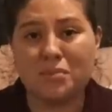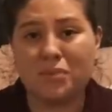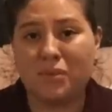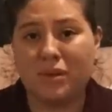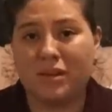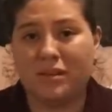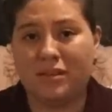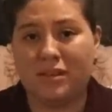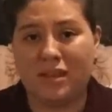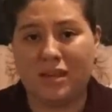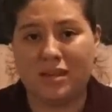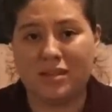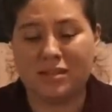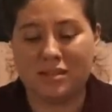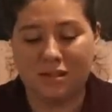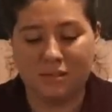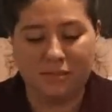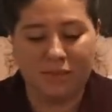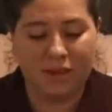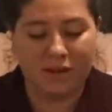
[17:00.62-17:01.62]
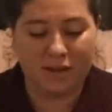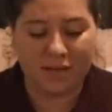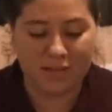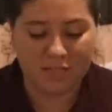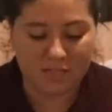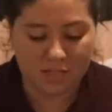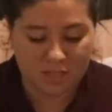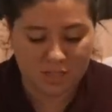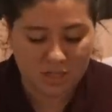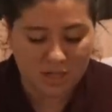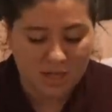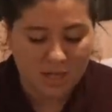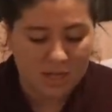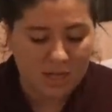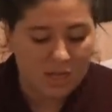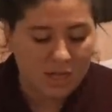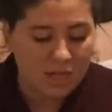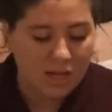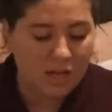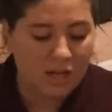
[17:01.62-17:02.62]
important things in a marriage.
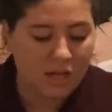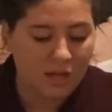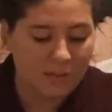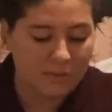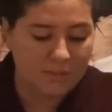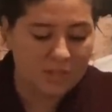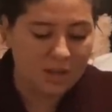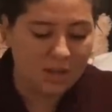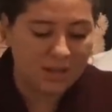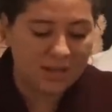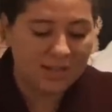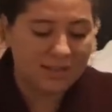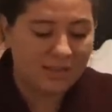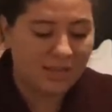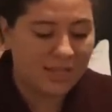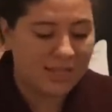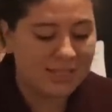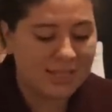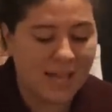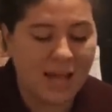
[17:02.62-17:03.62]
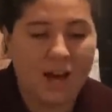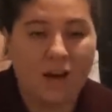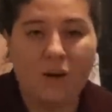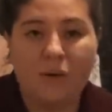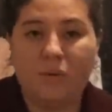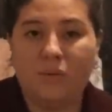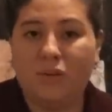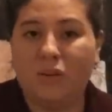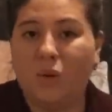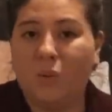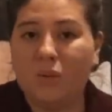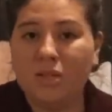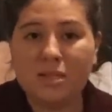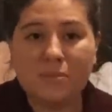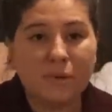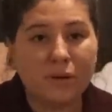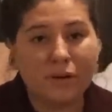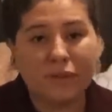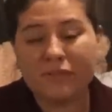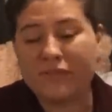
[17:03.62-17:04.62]
Um, talking things out, no one's
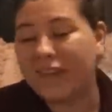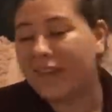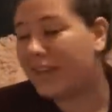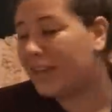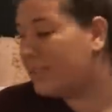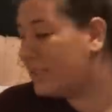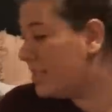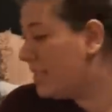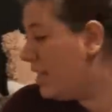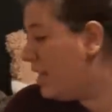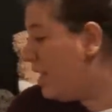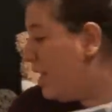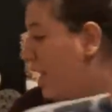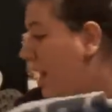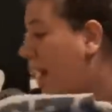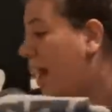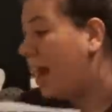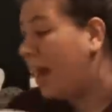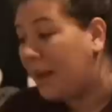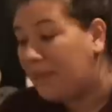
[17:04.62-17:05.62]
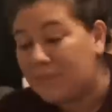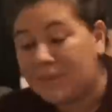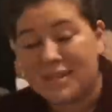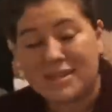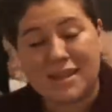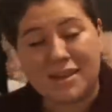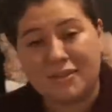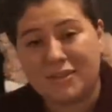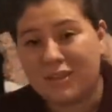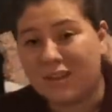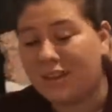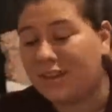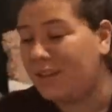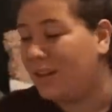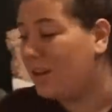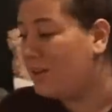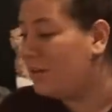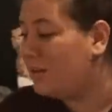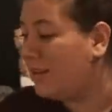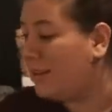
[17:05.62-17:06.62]
perfect. I'm definitely
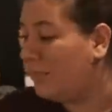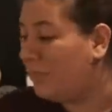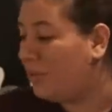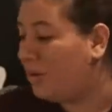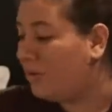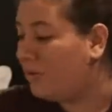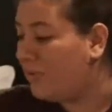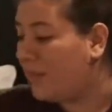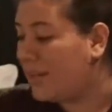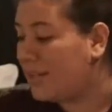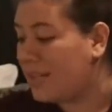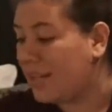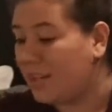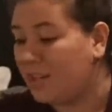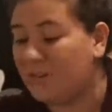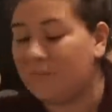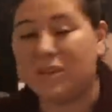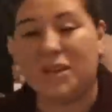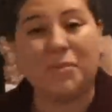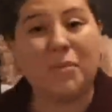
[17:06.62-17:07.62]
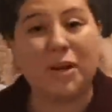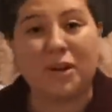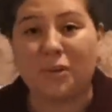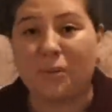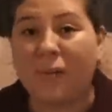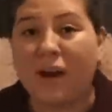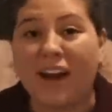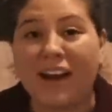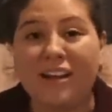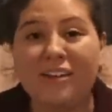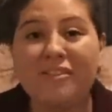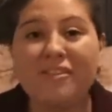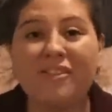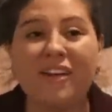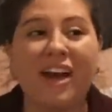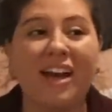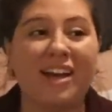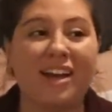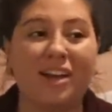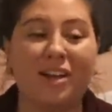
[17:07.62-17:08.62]
not, not perfect. I could be a better wife.
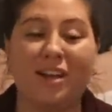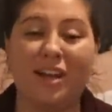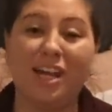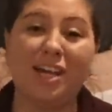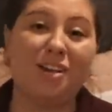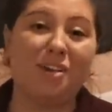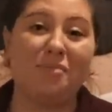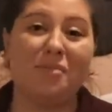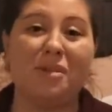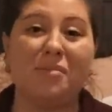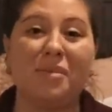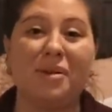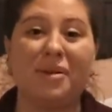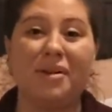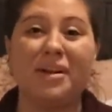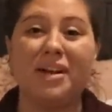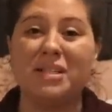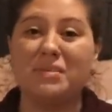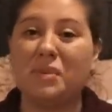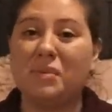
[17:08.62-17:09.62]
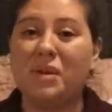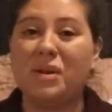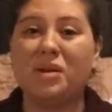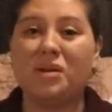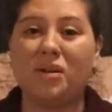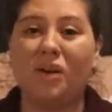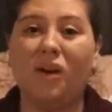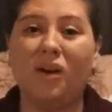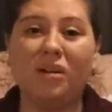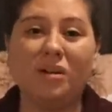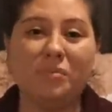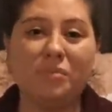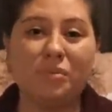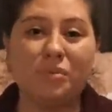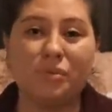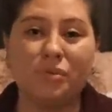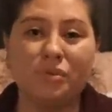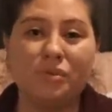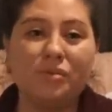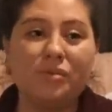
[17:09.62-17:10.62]
I could, he could be a better husband. We could all
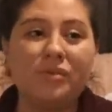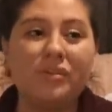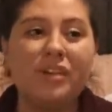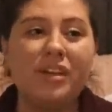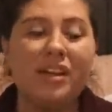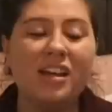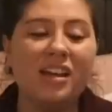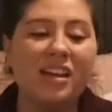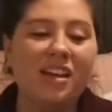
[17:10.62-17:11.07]
improve.